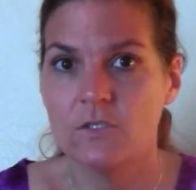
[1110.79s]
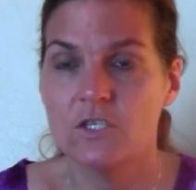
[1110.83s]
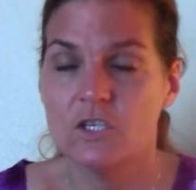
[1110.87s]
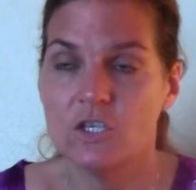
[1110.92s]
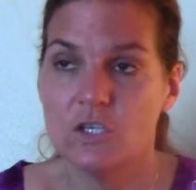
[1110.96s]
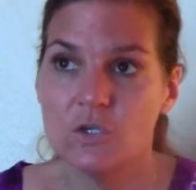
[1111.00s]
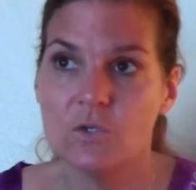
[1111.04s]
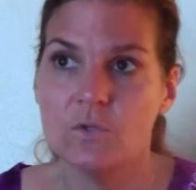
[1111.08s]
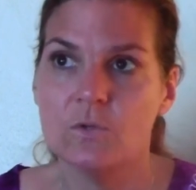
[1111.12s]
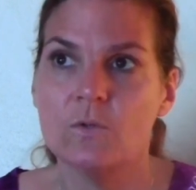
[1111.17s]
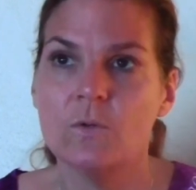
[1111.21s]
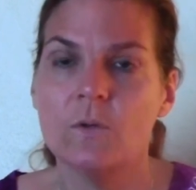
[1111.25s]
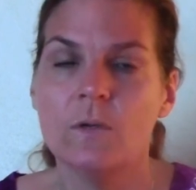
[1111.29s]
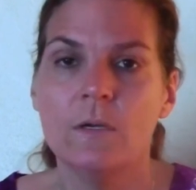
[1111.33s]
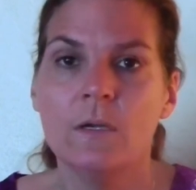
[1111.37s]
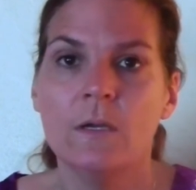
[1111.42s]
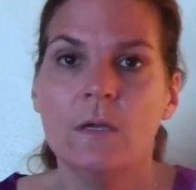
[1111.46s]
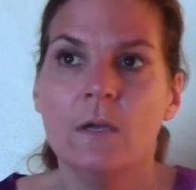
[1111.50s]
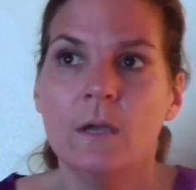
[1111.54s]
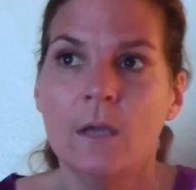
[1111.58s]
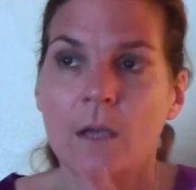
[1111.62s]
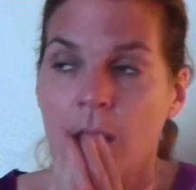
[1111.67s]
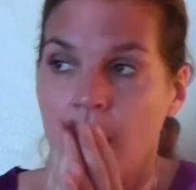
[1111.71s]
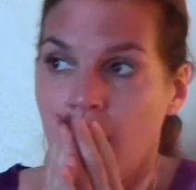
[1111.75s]
to,
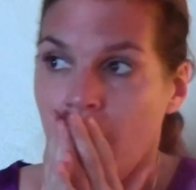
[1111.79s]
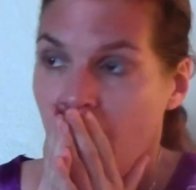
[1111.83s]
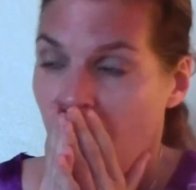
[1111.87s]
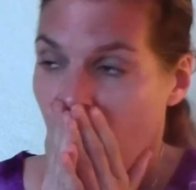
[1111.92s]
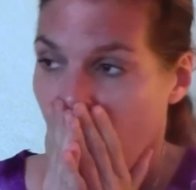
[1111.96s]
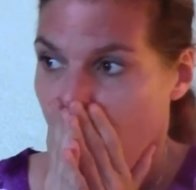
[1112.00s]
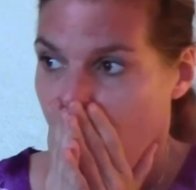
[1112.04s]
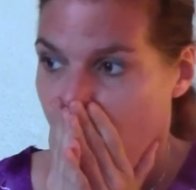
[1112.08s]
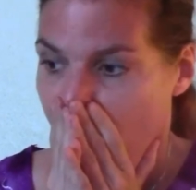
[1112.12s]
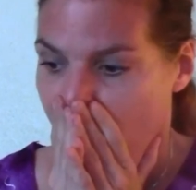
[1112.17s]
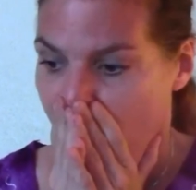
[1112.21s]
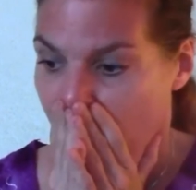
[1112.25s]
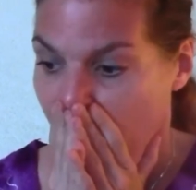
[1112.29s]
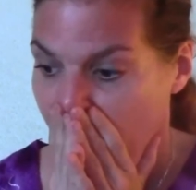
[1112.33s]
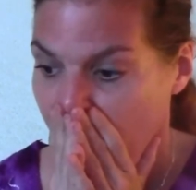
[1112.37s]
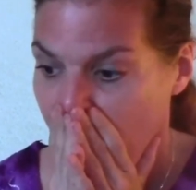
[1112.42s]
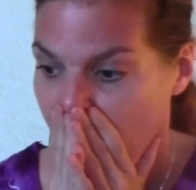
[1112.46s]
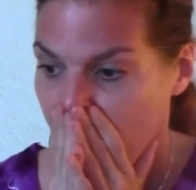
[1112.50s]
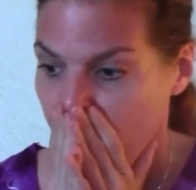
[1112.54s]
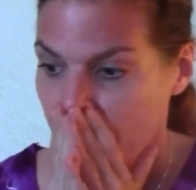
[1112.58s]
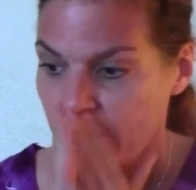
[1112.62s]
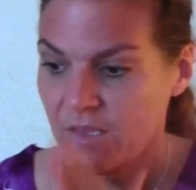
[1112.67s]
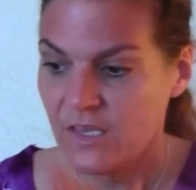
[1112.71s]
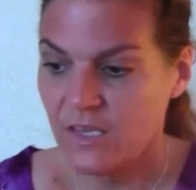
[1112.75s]

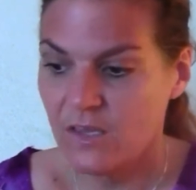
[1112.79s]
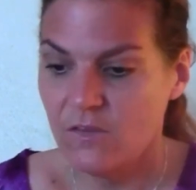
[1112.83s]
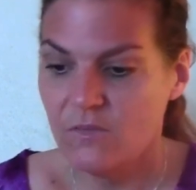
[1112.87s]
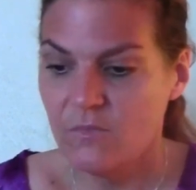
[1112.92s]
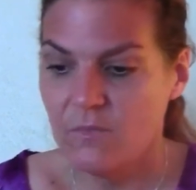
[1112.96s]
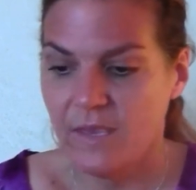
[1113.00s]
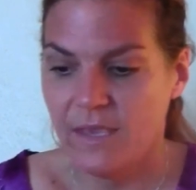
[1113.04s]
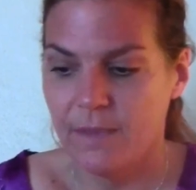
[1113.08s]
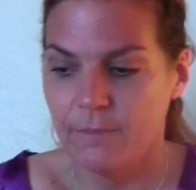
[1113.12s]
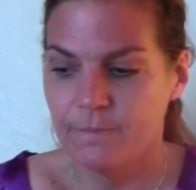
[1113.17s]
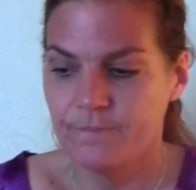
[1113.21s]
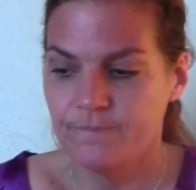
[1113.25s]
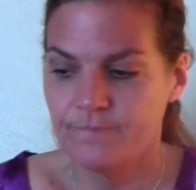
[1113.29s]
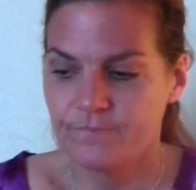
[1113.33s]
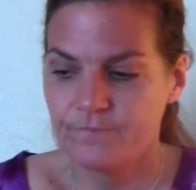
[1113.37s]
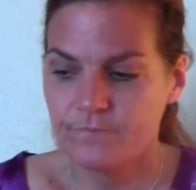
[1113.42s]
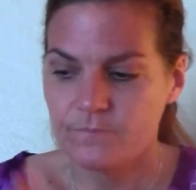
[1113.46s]
3D